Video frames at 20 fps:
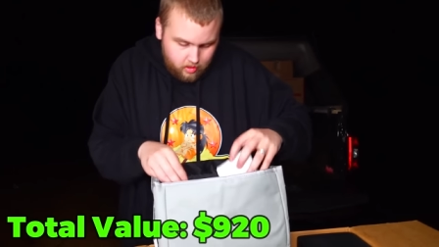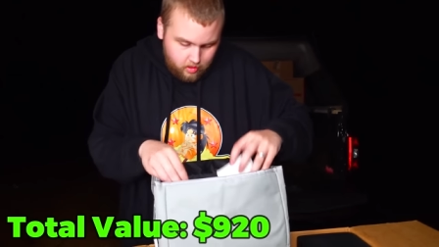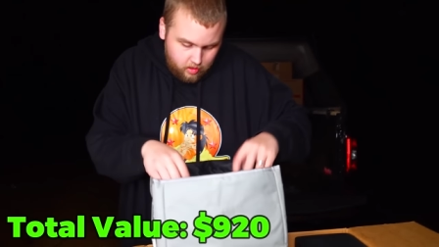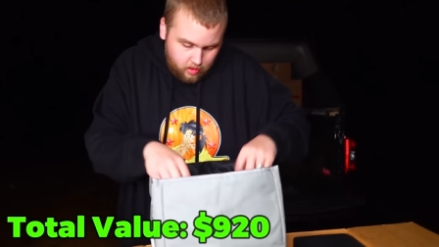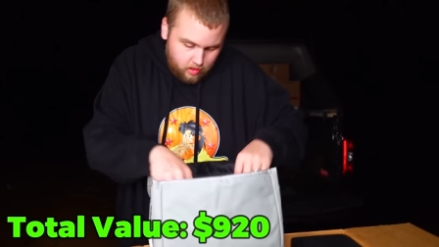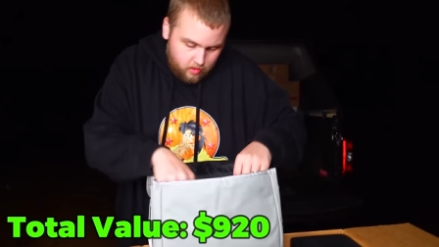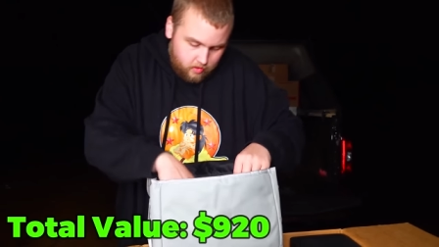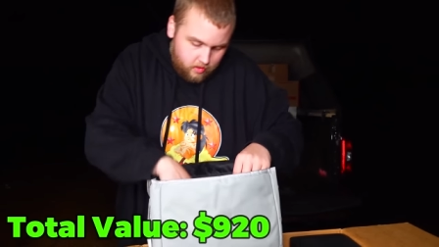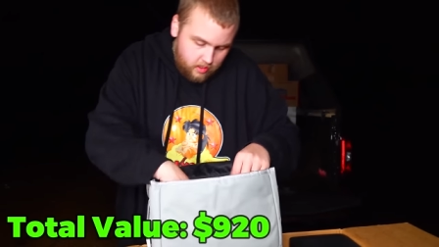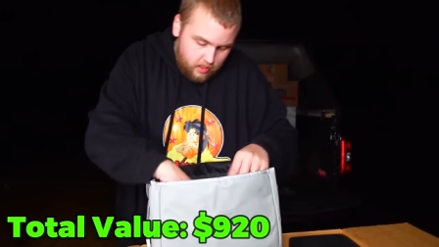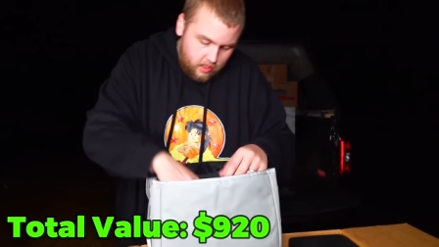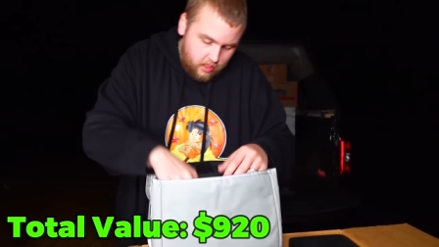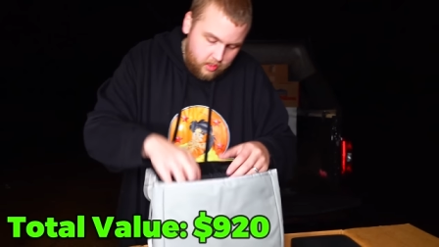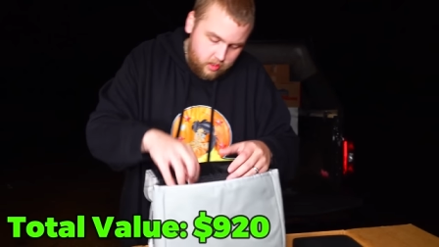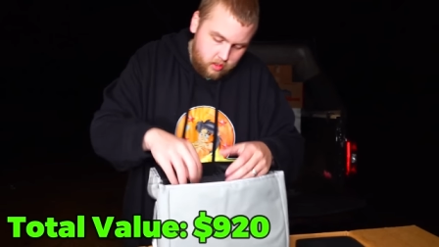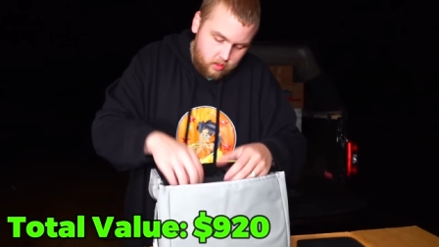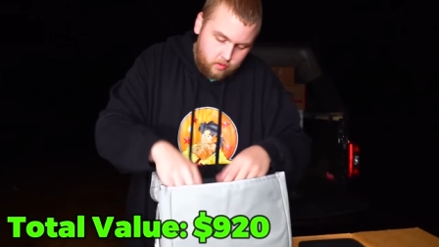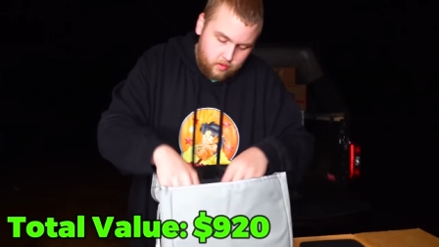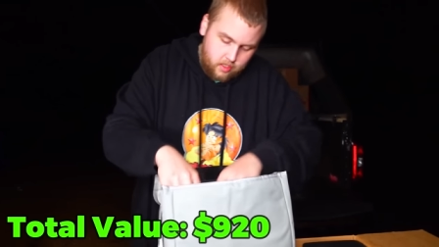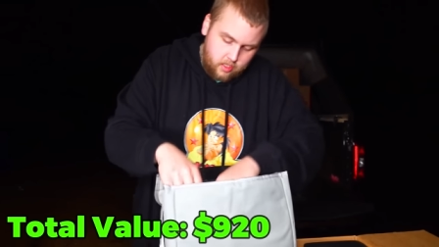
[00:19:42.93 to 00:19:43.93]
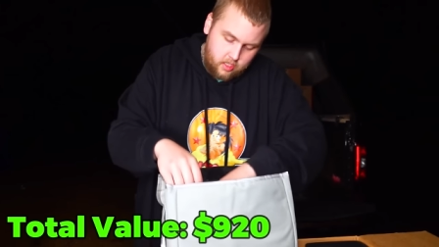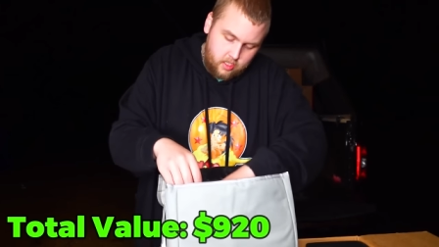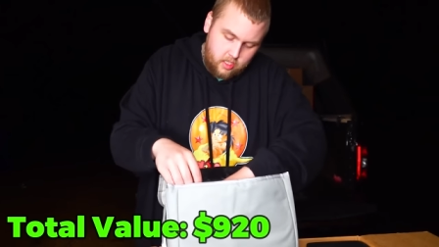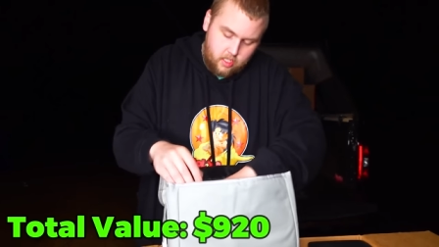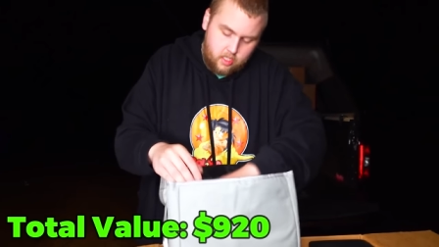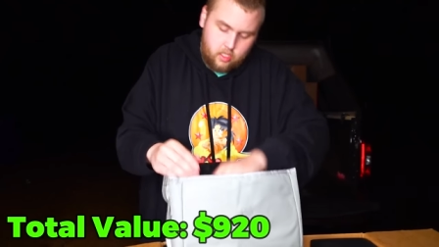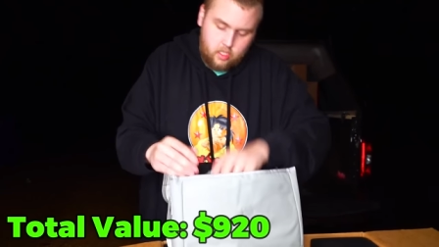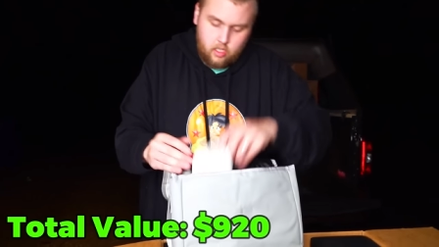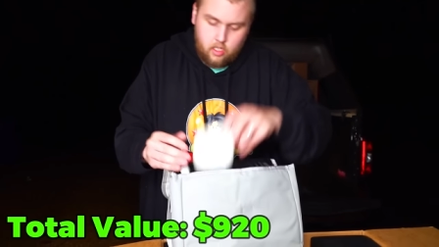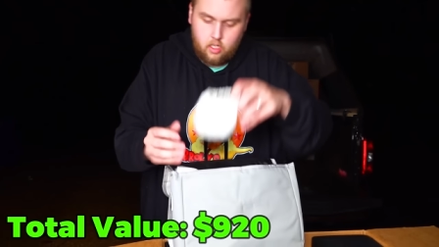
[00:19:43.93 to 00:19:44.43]
No console. What is
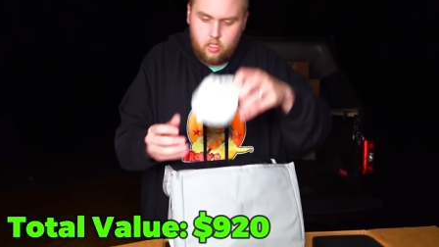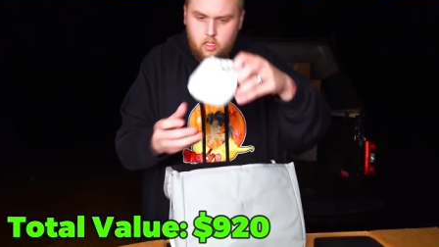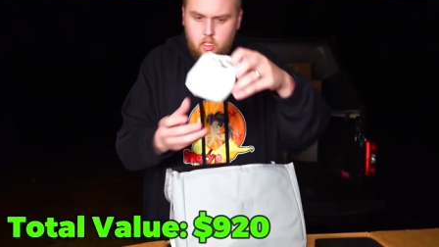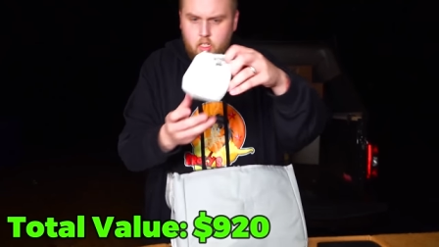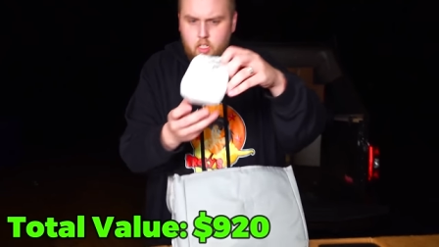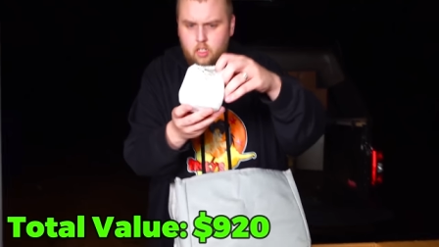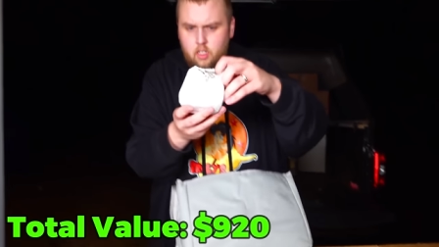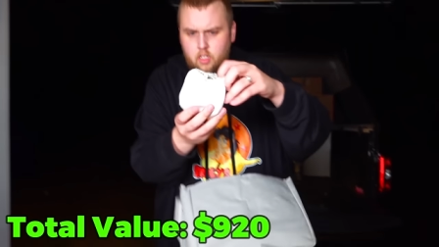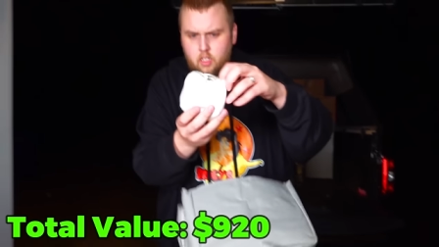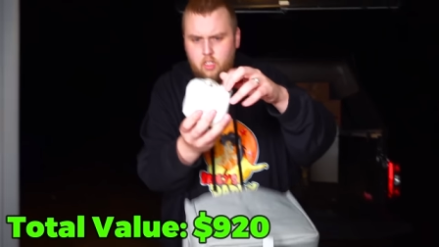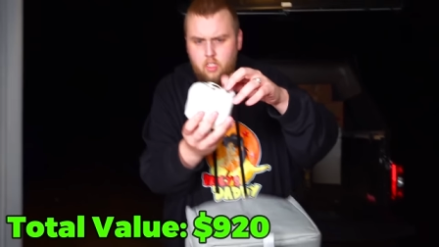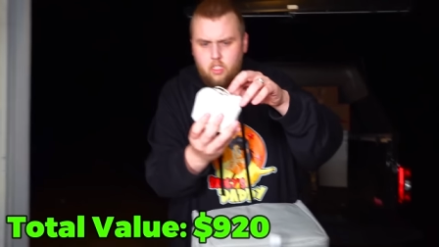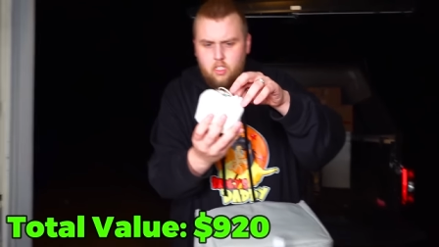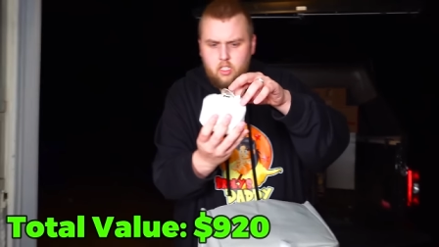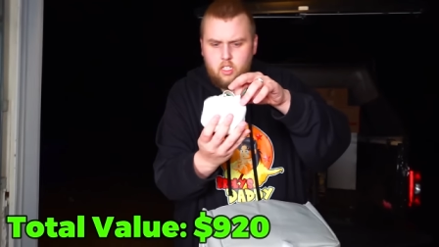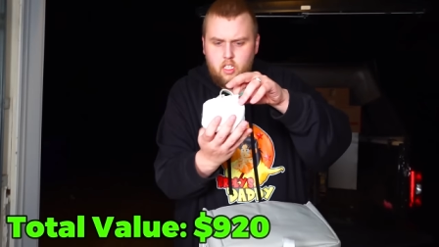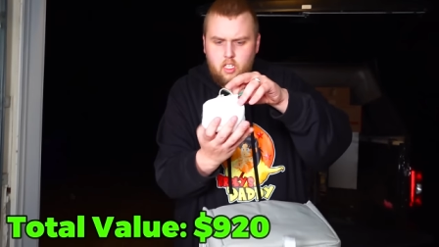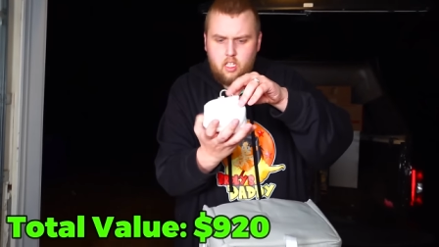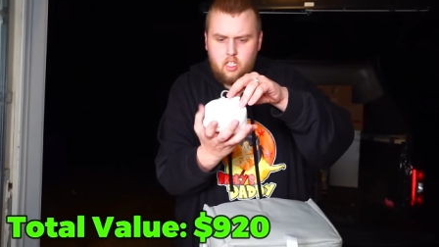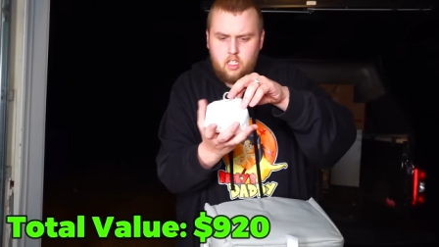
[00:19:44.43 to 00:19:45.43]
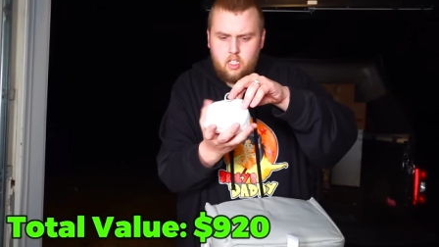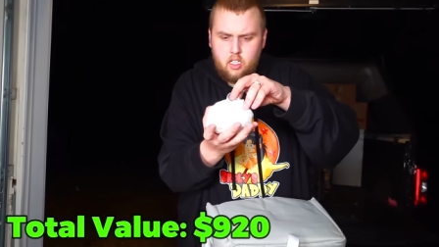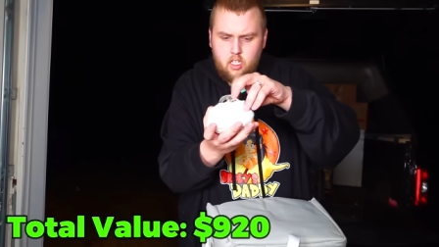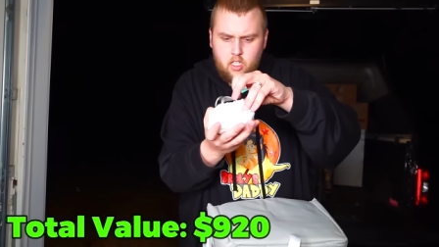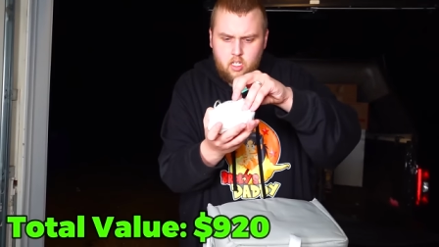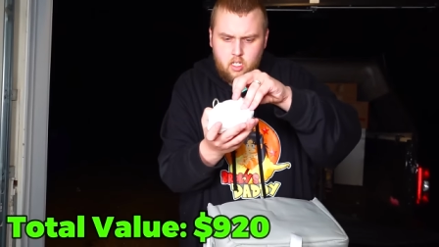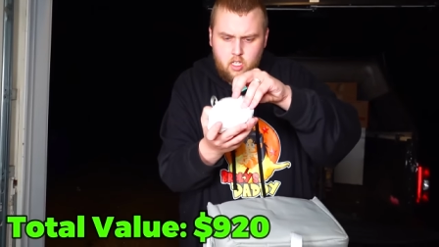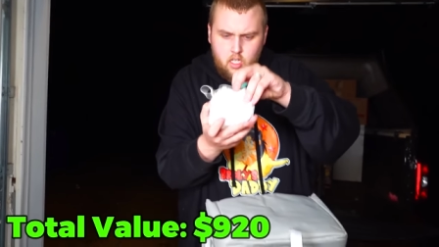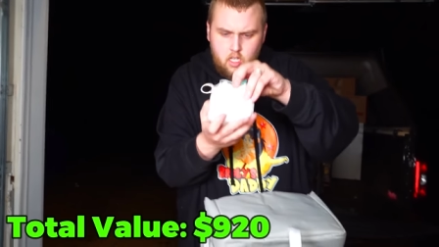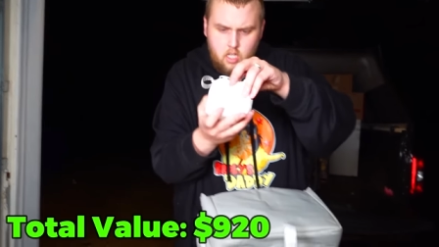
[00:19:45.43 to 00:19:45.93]
this though? See this?
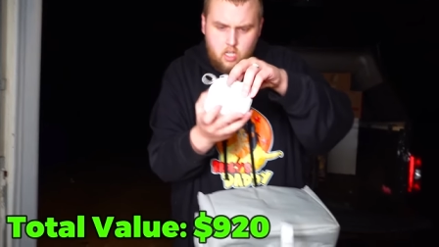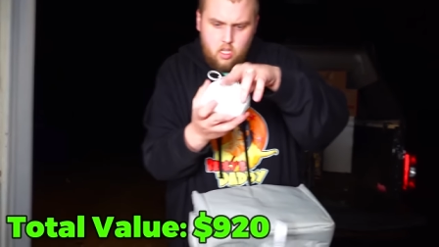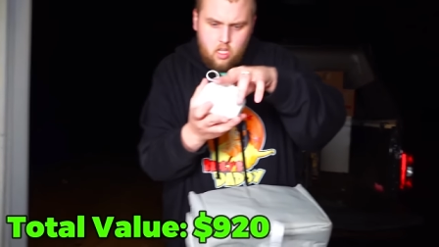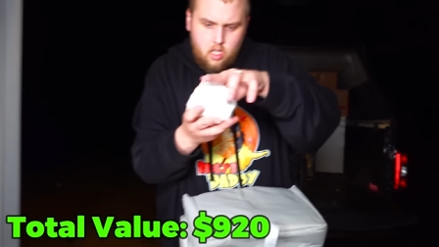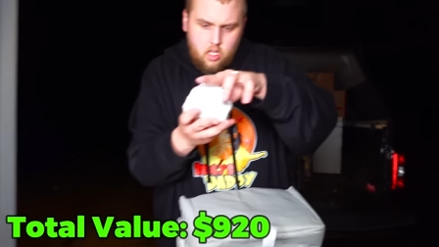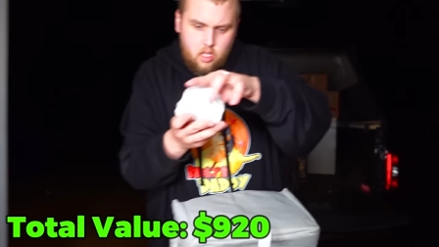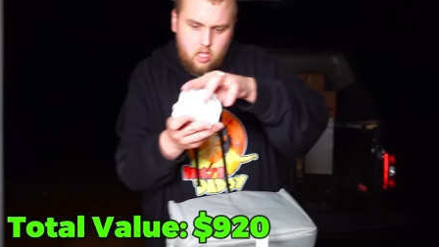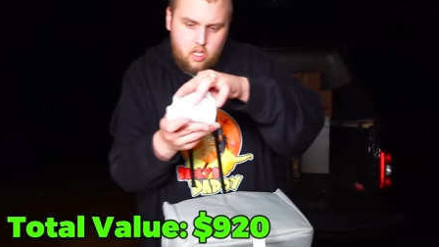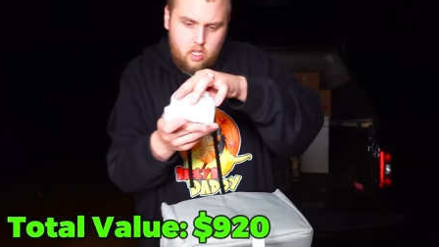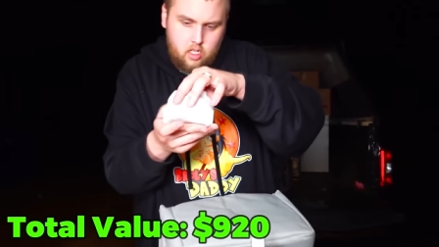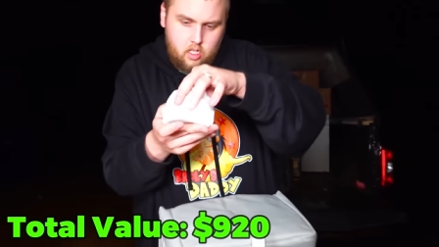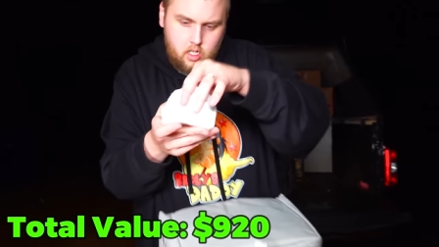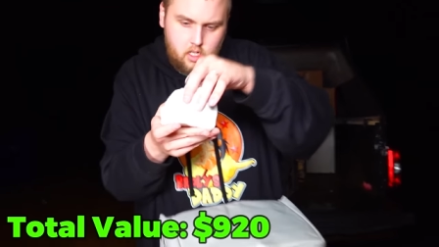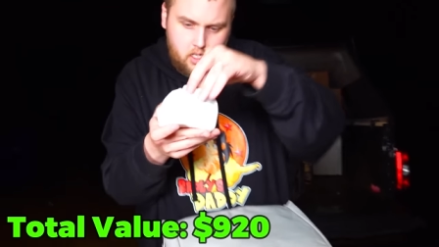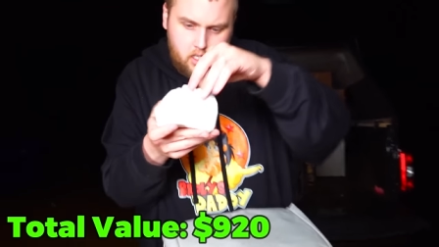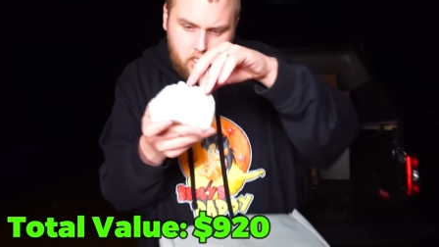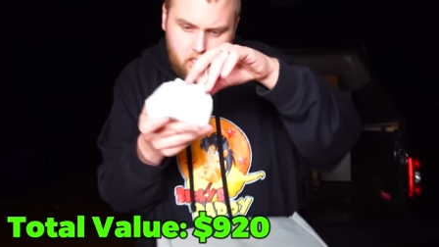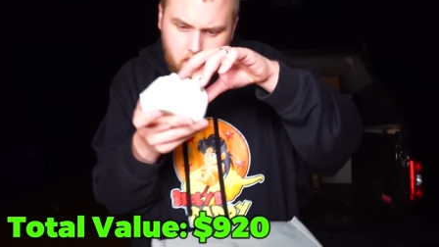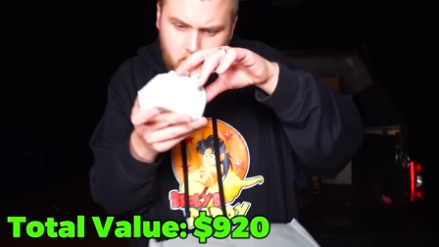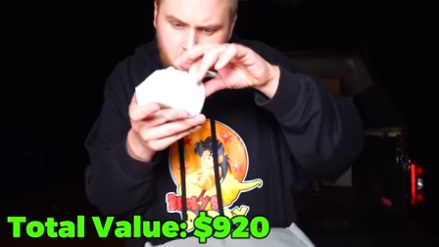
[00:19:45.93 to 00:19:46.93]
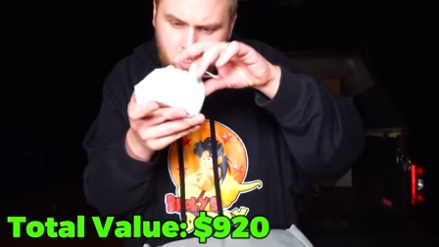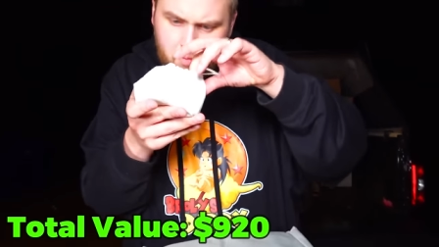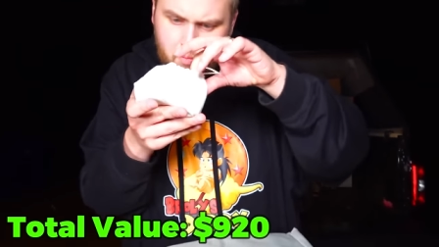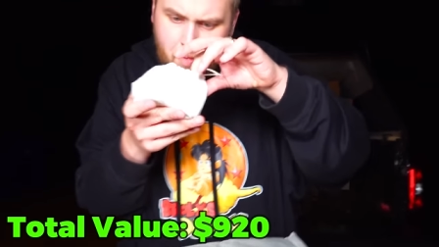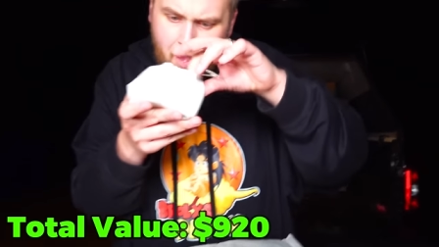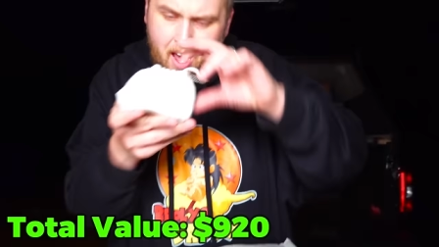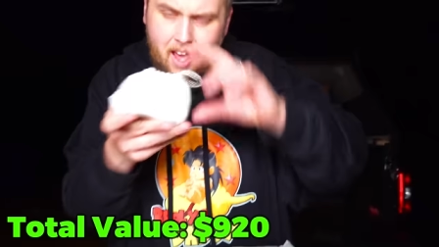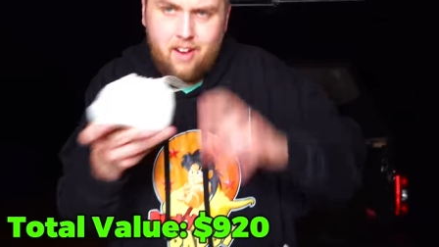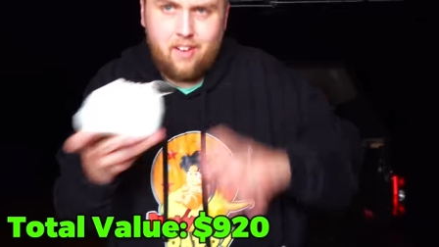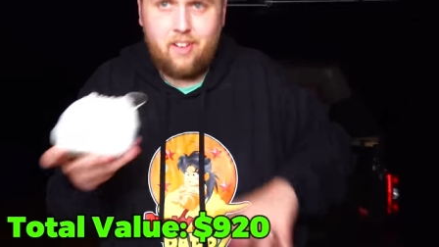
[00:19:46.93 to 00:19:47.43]
Yeah. These are
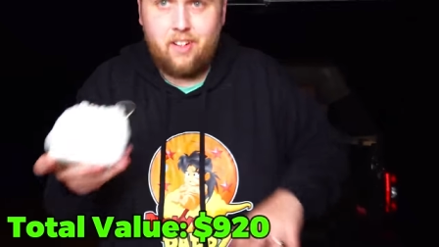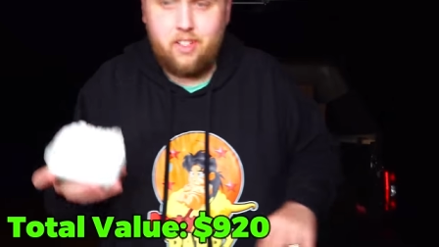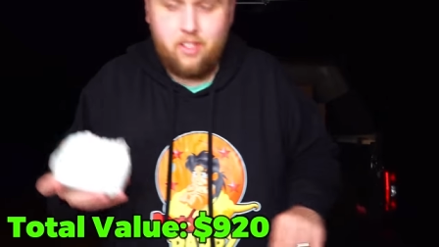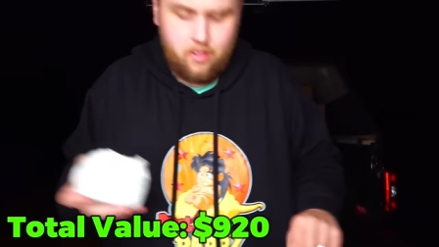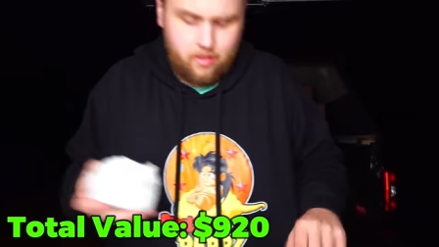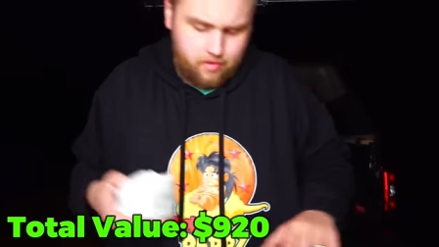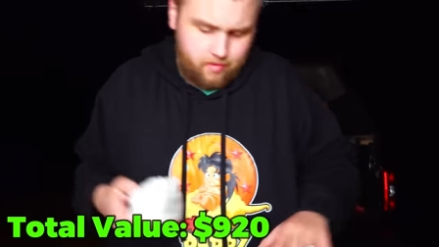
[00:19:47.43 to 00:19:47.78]
batteries.